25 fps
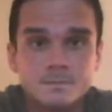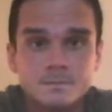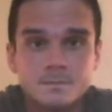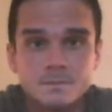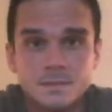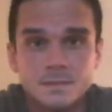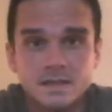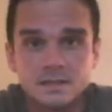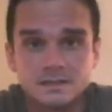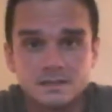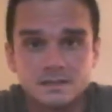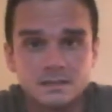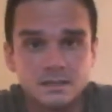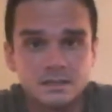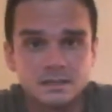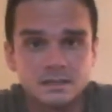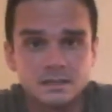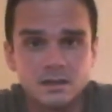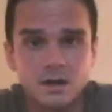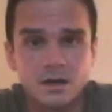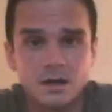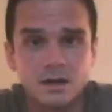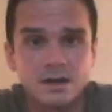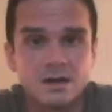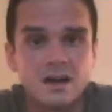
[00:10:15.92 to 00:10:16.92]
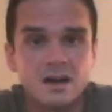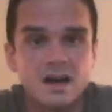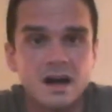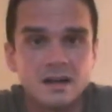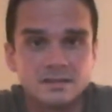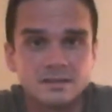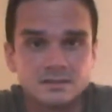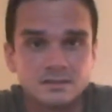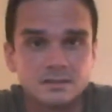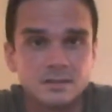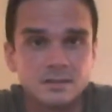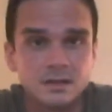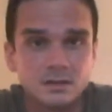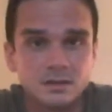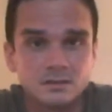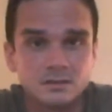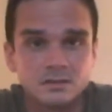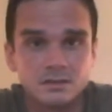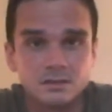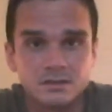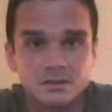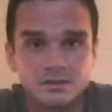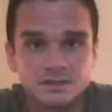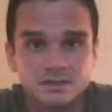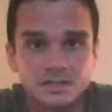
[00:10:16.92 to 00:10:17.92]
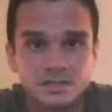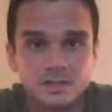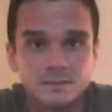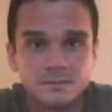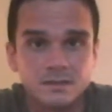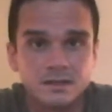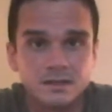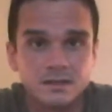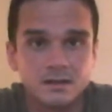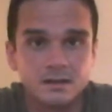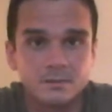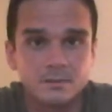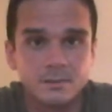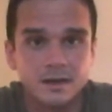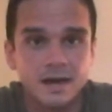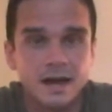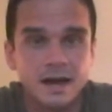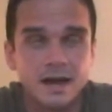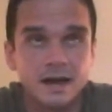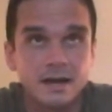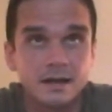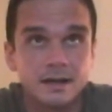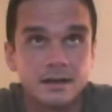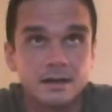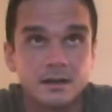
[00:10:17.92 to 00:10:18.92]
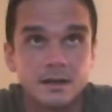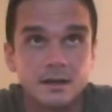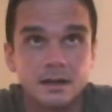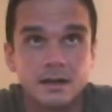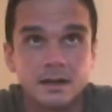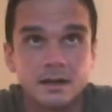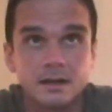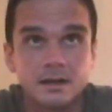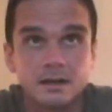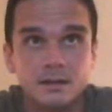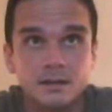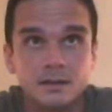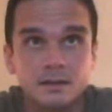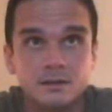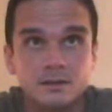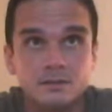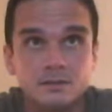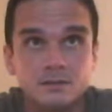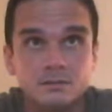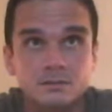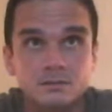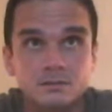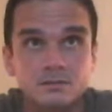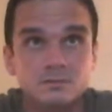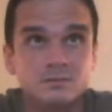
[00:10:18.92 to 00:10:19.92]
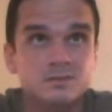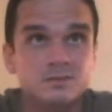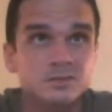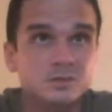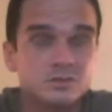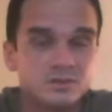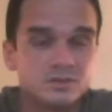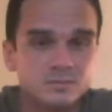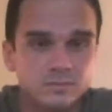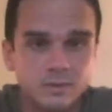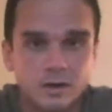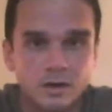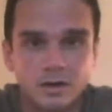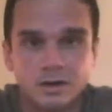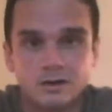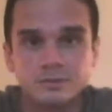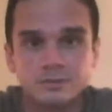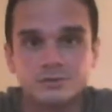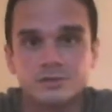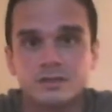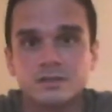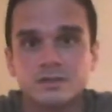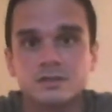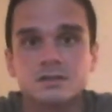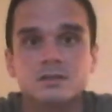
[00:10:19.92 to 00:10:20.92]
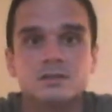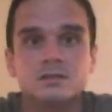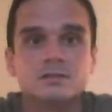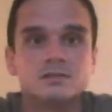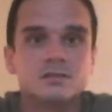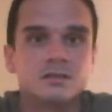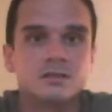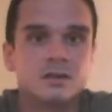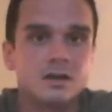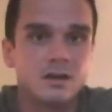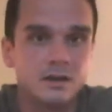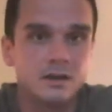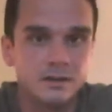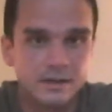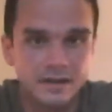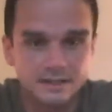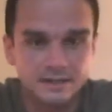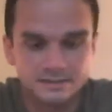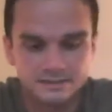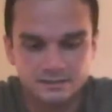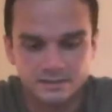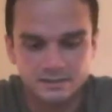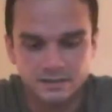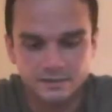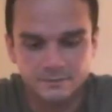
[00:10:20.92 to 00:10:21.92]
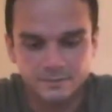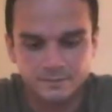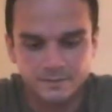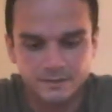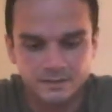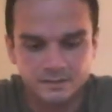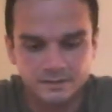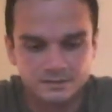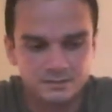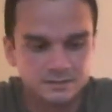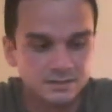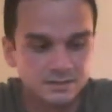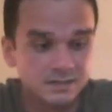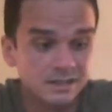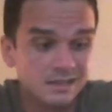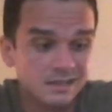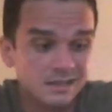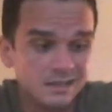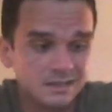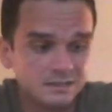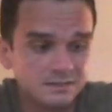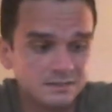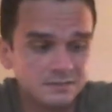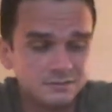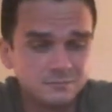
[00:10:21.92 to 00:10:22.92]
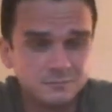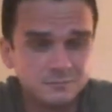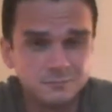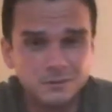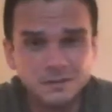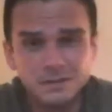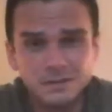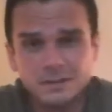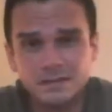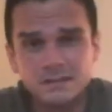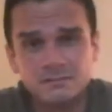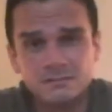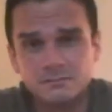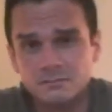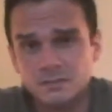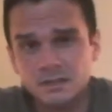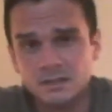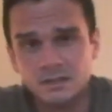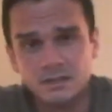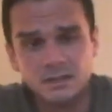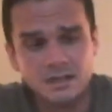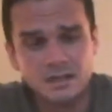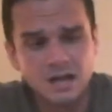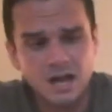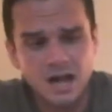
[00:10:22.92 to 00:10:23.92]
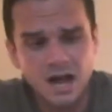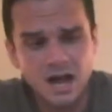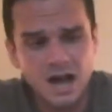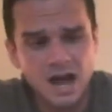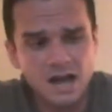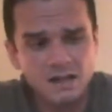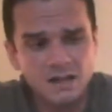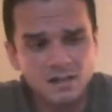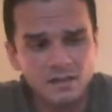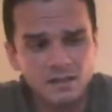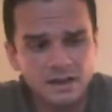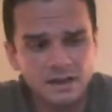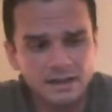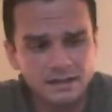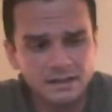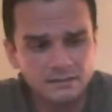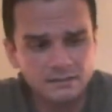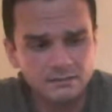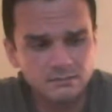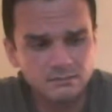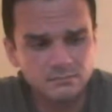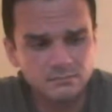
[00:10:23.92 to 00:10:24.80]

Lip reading: it's hard not to go into the gym and hit the bag and do sprawl drills and all that stuff, because it's really, I like